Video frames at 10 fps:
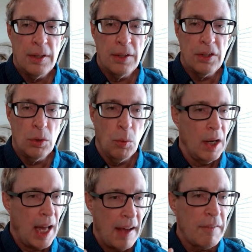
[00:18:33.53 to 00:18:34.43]
you
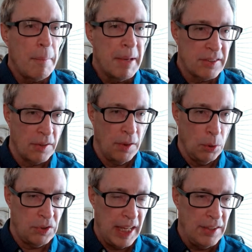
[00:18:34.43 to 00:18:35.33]
want to have a mix of
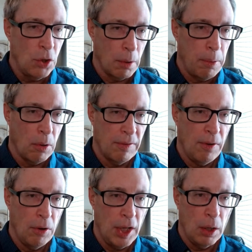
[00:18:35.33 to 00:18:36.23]
those in your
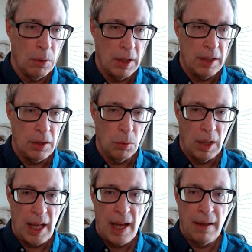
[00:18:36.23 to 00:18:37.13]
portfolio. You
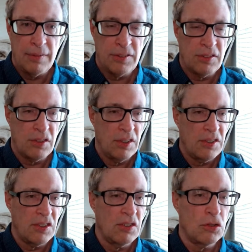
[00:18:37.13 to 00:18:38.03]
want to have
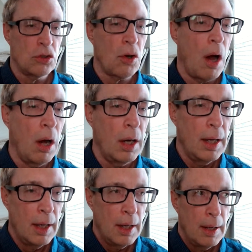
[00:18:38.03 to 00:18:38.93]
strong,
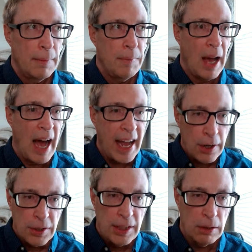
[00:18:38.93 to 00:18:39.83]

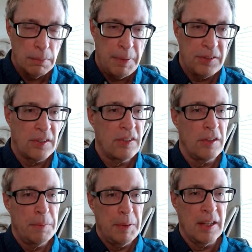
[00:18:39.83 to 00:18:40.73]
higher yield
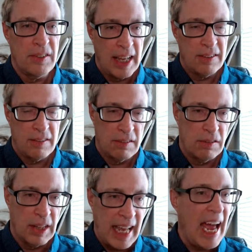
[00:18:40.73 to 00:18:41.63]
businesses because
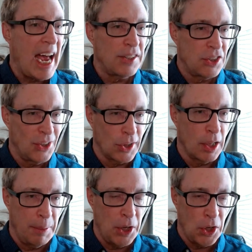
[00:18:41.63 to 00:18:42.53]
that's the cash you're going
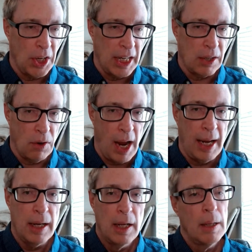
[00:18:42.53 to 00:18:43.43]
to be earning,
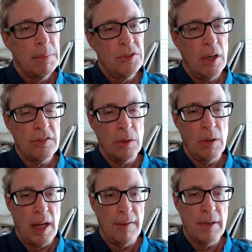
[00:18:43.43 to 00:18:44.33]
right? But you also
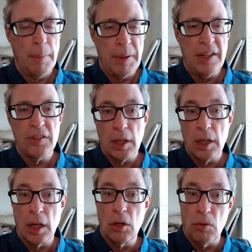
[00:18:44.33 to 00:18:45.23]
want to have companies that are
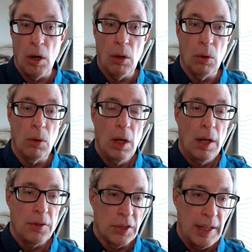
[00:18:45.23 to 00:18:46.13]
going to grow
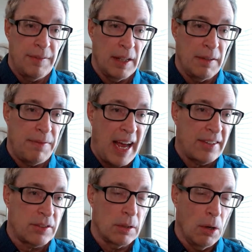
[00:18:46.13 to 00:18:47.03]
their dividend
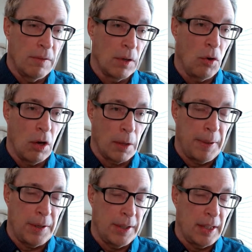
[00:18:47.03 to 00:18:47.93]
faster over a longer
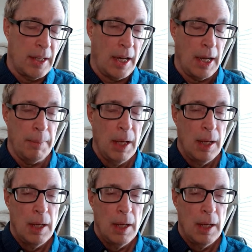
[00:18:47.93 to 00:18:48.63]
period of time.